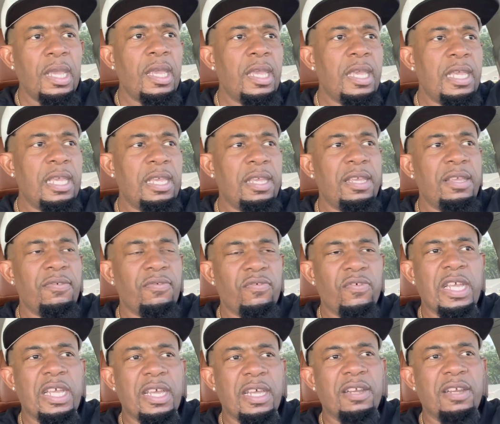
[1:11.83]
He
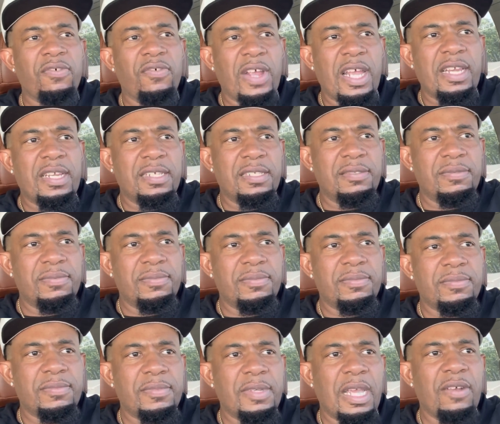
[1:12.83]
reiterated
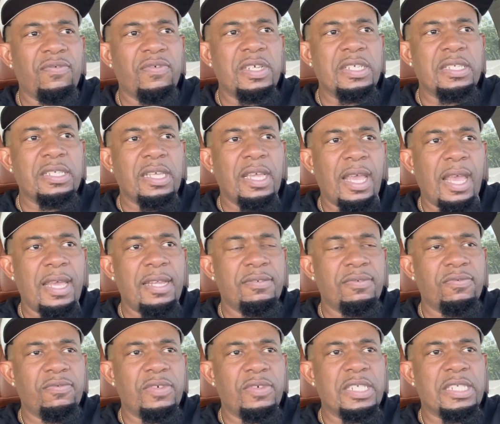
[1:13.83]

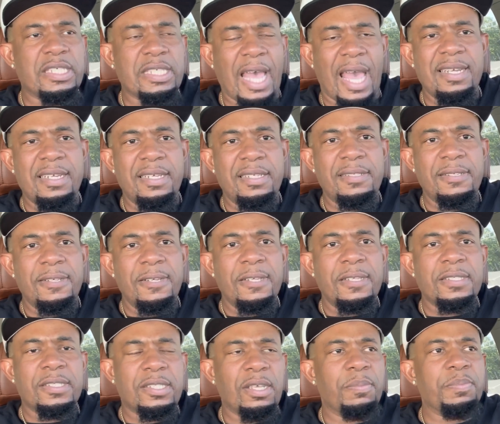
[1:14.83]
and recited
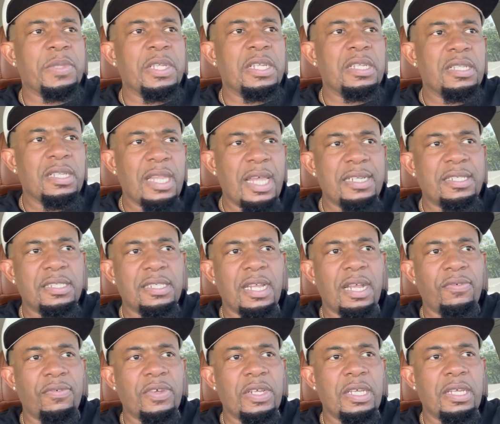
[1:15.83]
something
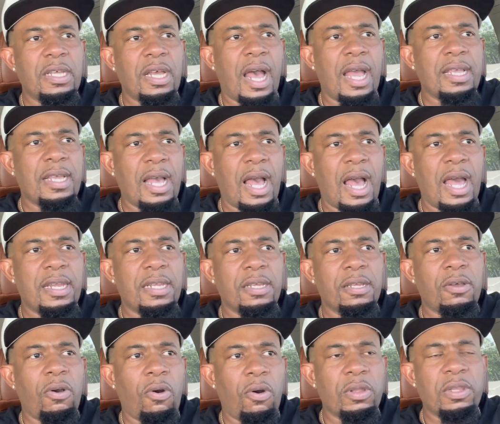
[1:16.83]
legendary,
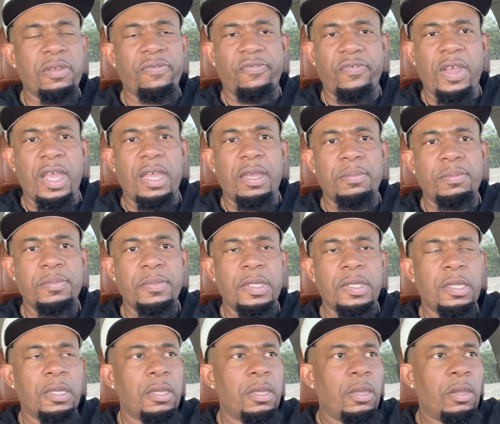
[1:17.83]
iconic, Hall of Fame
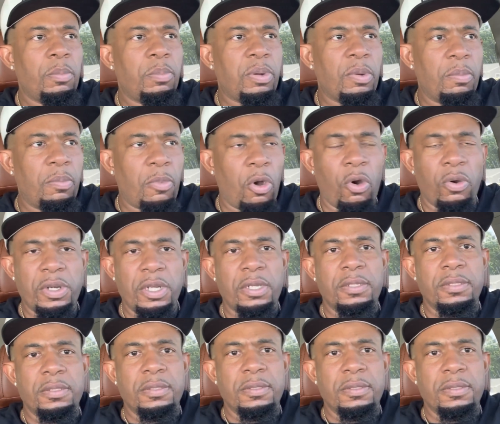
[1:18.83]
promoter